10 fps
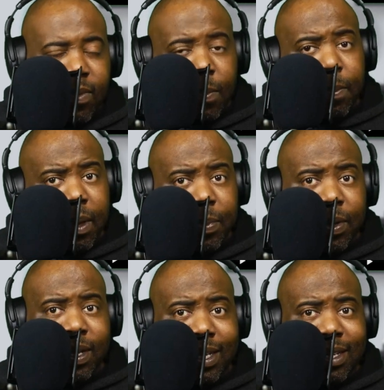People,
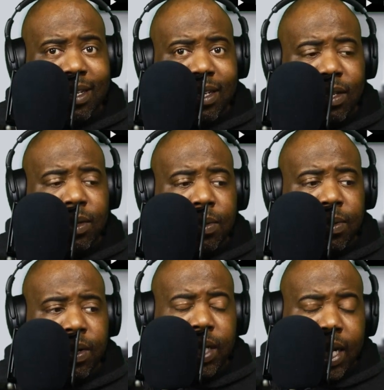listen to their
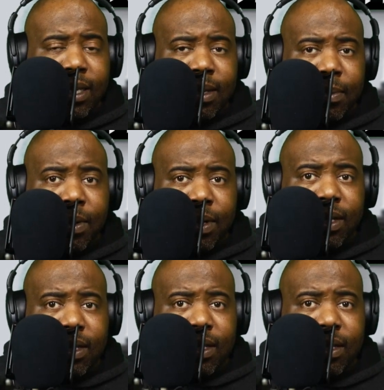
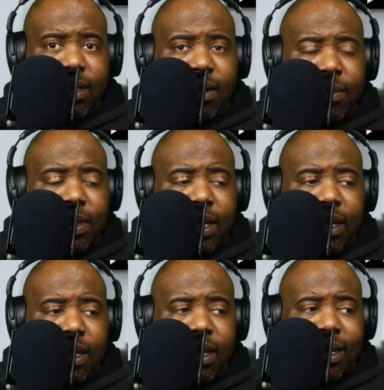testimonies. You know what I'm saying?
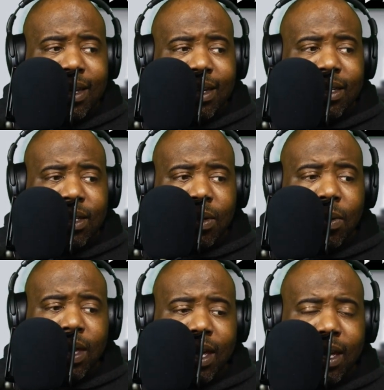Soak
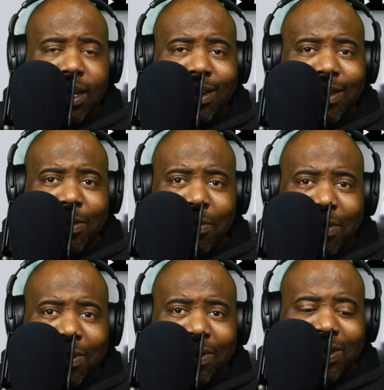in the
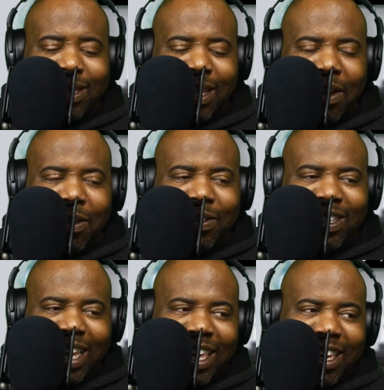words that they are
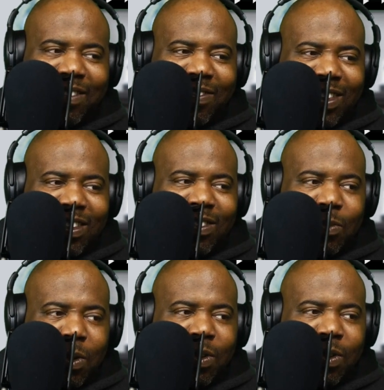saying. If these
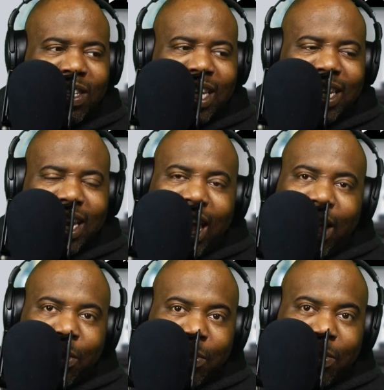words can
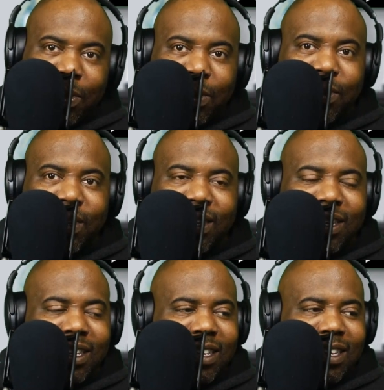help you
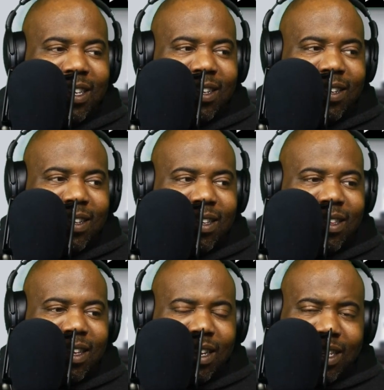
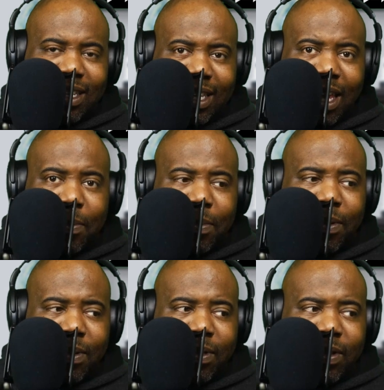escape
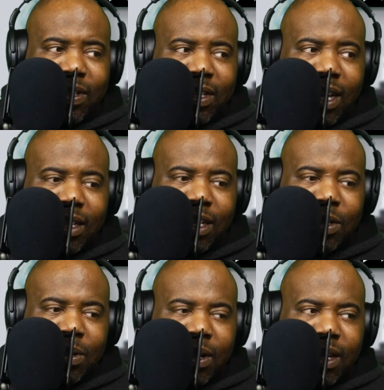the state that
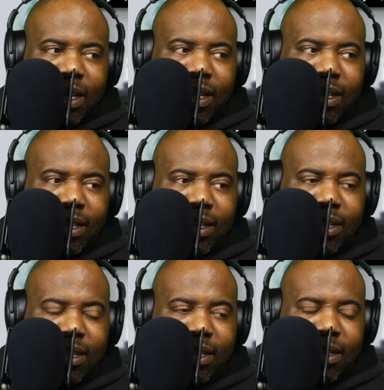you're in.
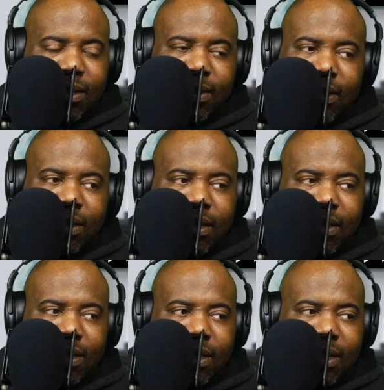Dude,
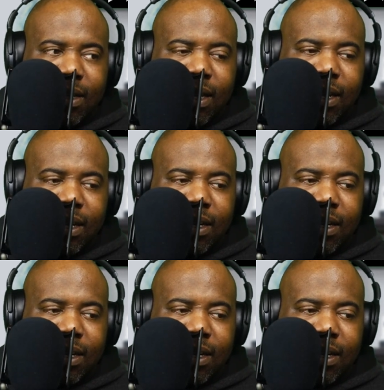let's get it.